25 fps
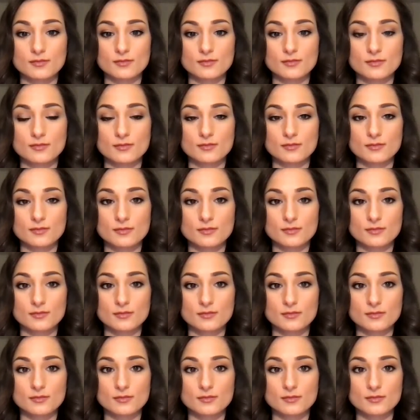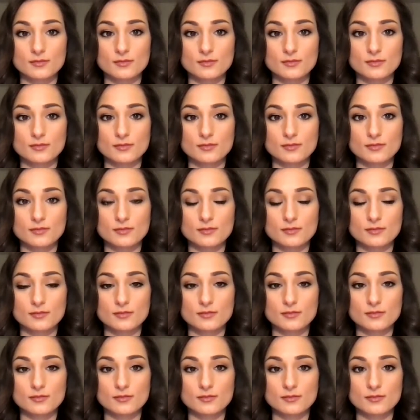
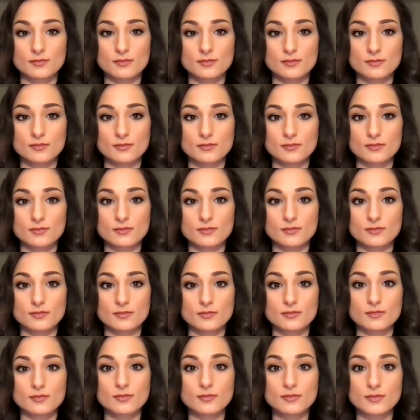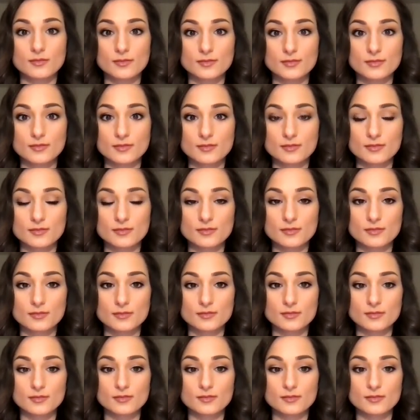
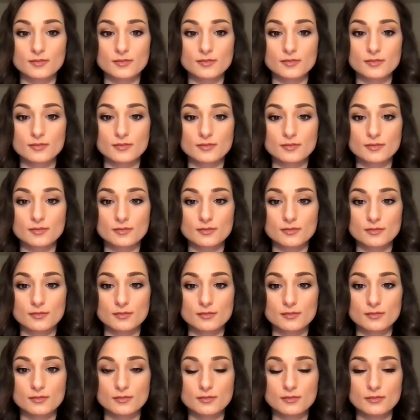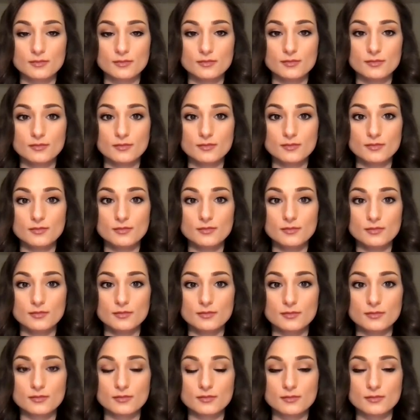[no speech]